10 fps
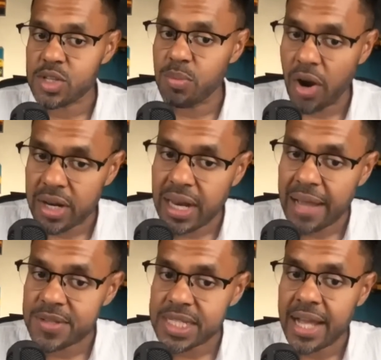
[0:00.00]
So modern
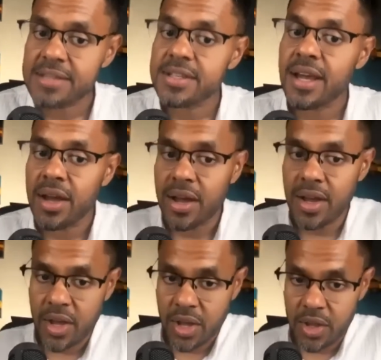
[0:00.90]
lifestyles,
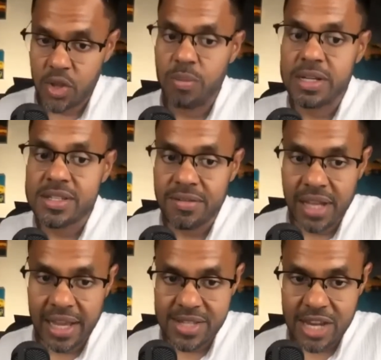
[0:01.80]
human
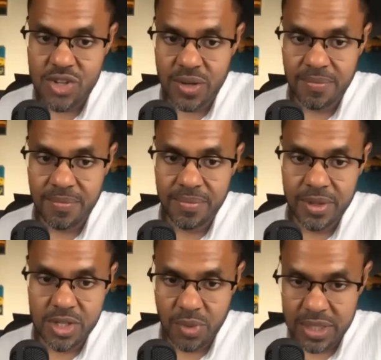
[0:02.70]
civilization.
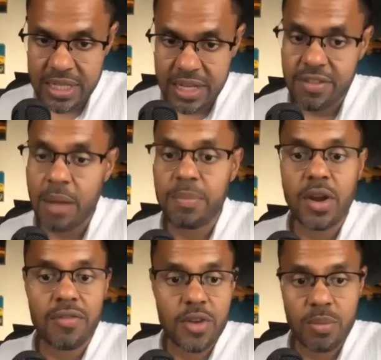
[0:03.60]
You see, with the
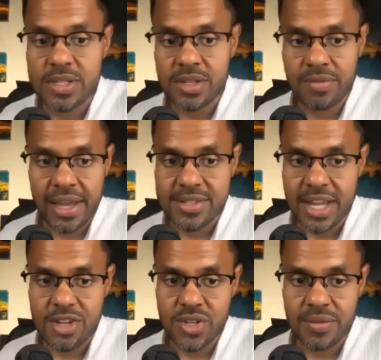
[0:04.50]
development of human
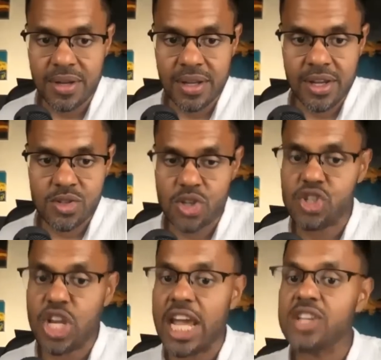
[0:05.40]
civilization. So
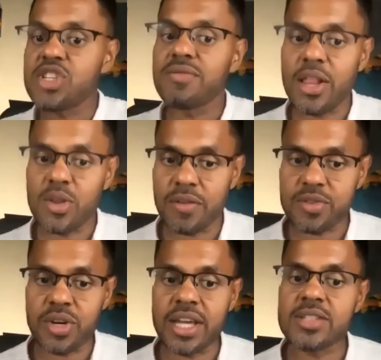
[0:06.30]
changing value of
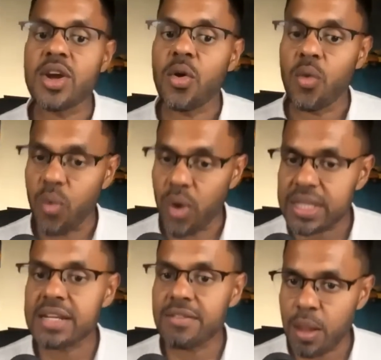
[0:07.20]
trees with
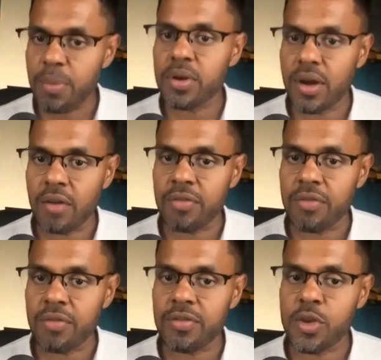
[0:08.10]
the development of
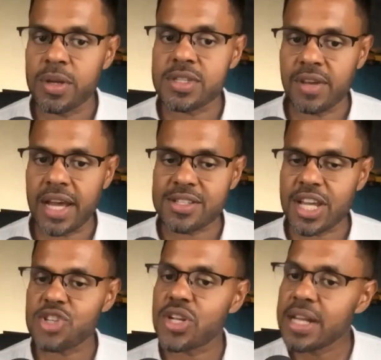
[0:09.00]
human
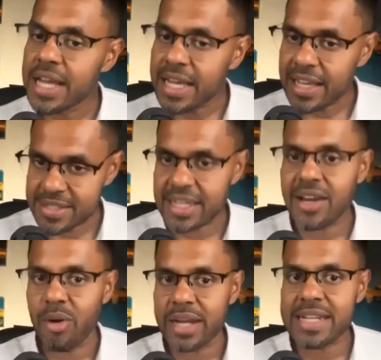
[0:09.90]
civilization is the
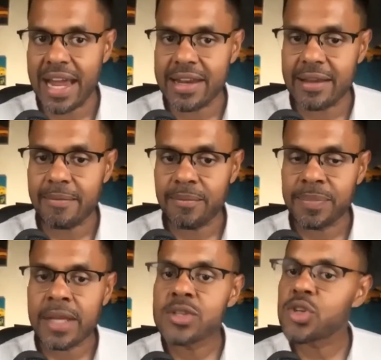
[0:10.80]
correct heading.
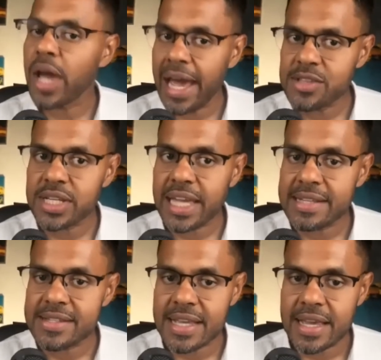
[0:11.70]
So as you can
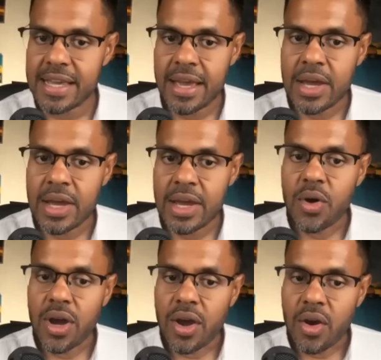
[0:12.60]
see,
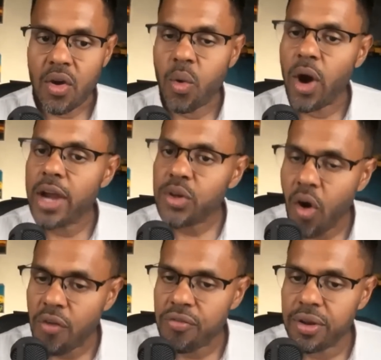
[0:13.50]
quite
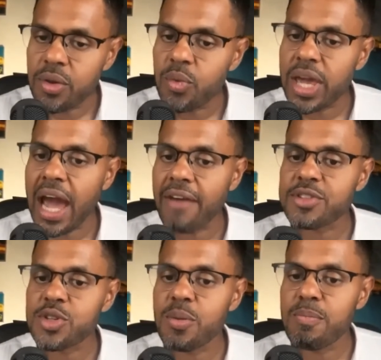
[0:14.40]
often we
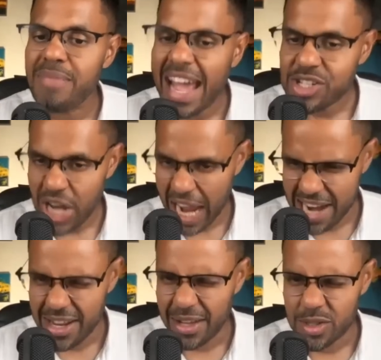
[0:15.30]
have to match
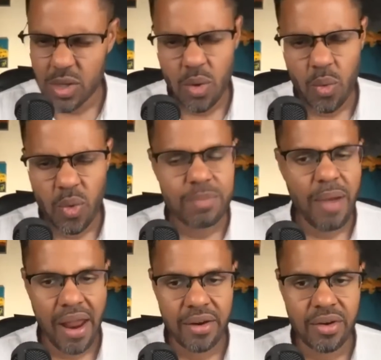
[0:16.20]
headings with
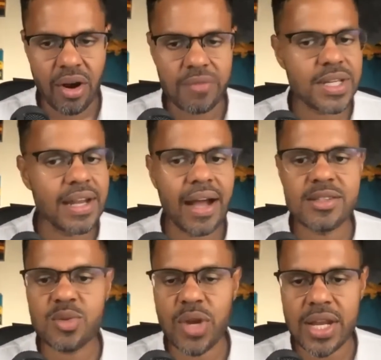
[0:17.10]
paragraphs in
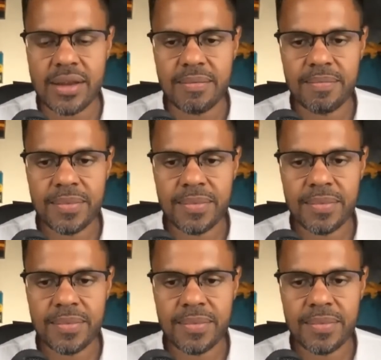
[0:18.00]
IELTS reading.